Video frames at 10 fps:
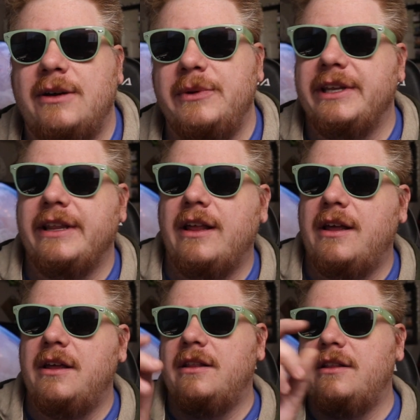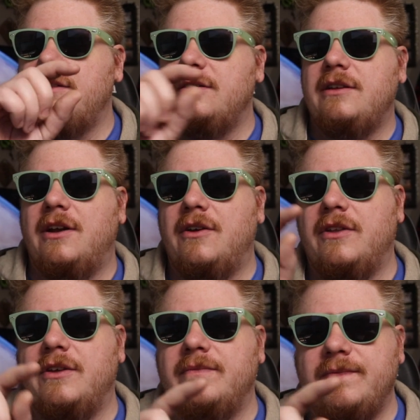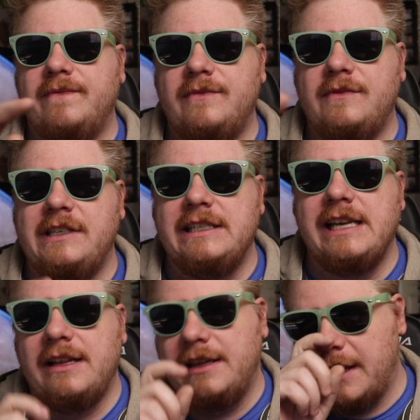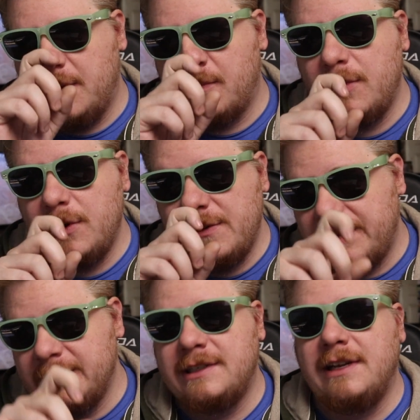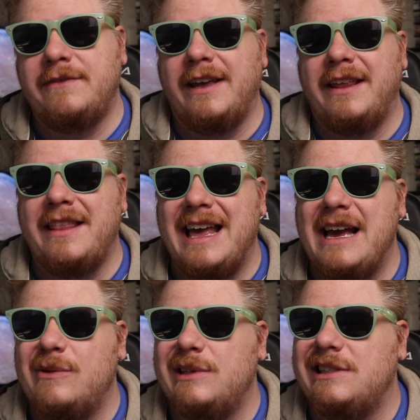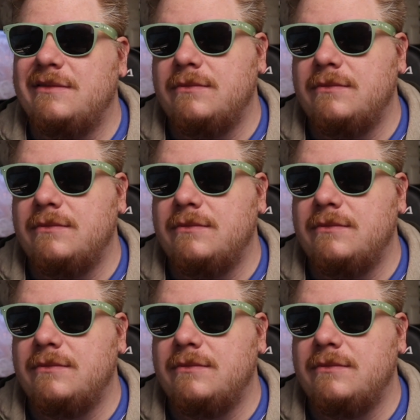We did the detailing on the roof and stuff like that. We,